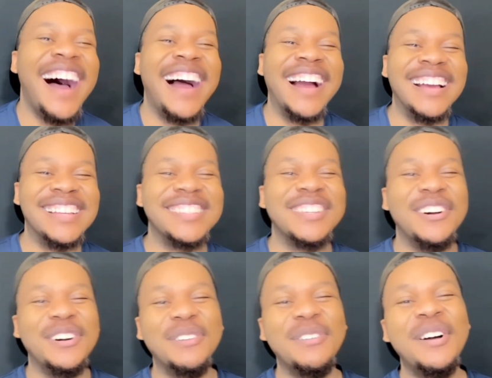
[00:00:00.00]
all right,
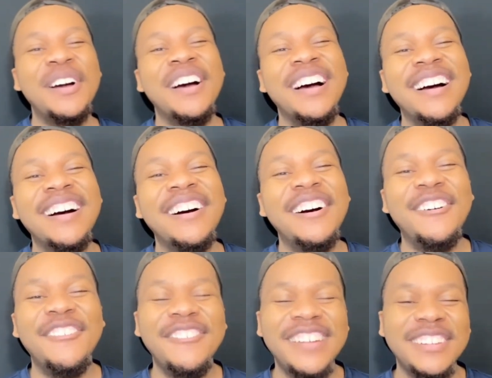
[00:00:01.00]
so
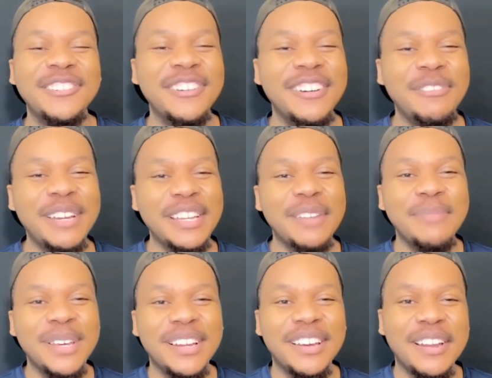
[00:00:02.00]
we doing we in the
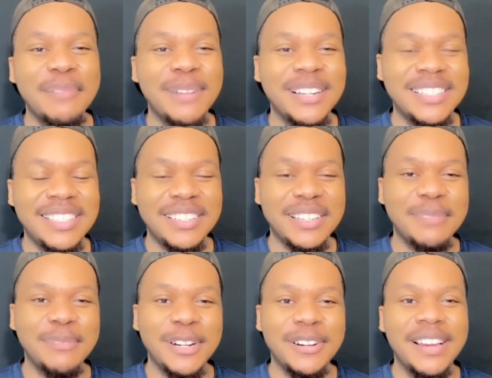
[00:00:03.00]
middle of the emergency
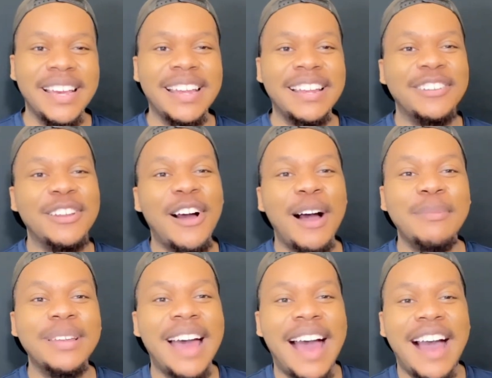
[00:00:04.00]
demo and you know i'm
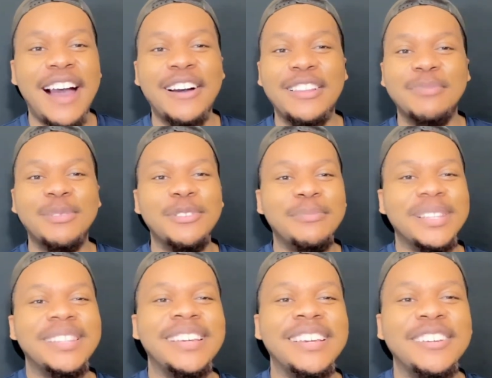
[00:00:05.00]
in the aisle i'm doing my
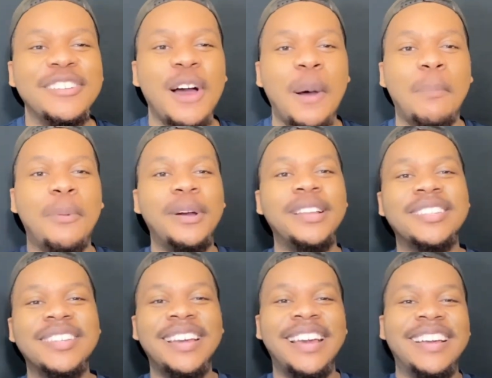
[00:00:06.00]
thing you know i'm pointing
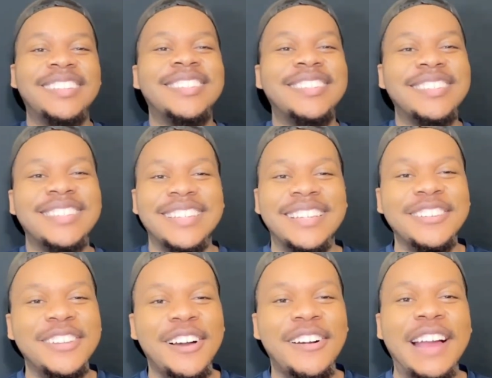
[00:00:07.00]
to the exits and you
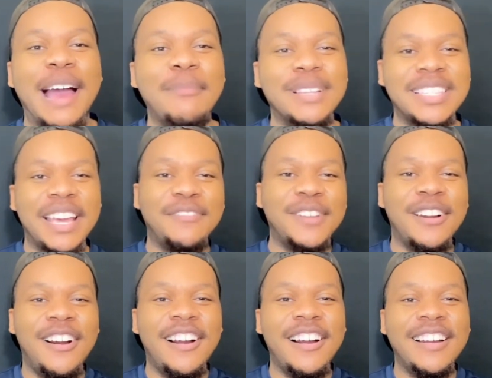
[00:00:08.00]
know i got my safety
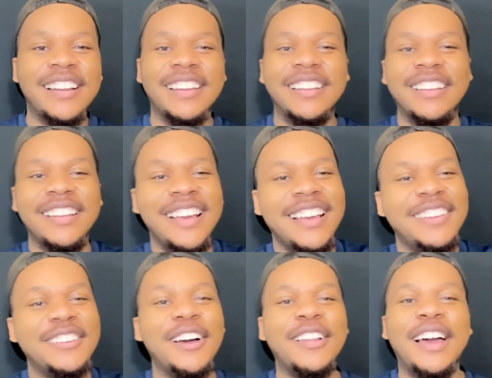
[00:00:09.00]
card and
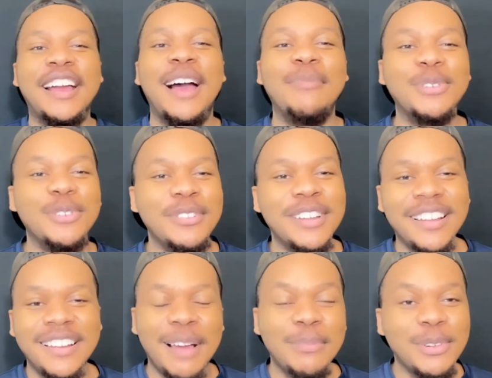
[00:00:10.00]
you know like i'm doing
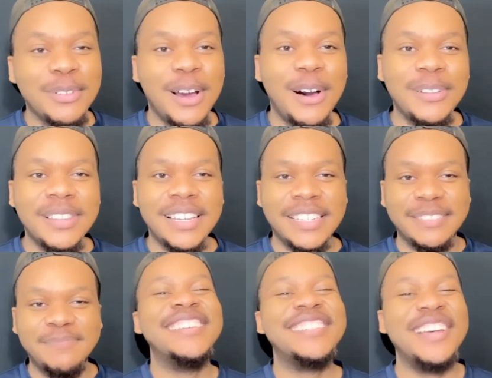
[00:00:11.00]
i'm doing the whole thing
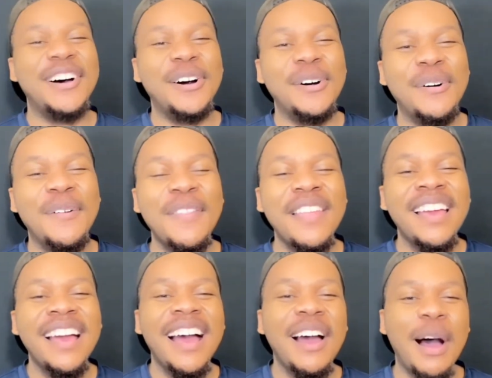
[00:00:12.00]
so
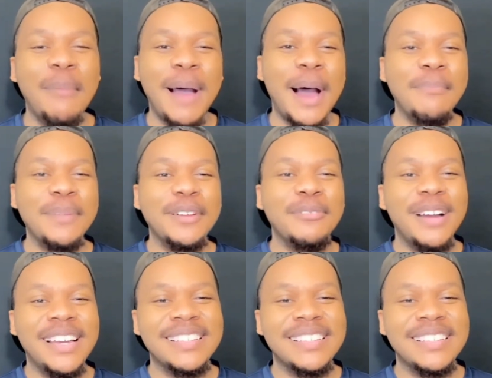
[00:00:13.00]
about midways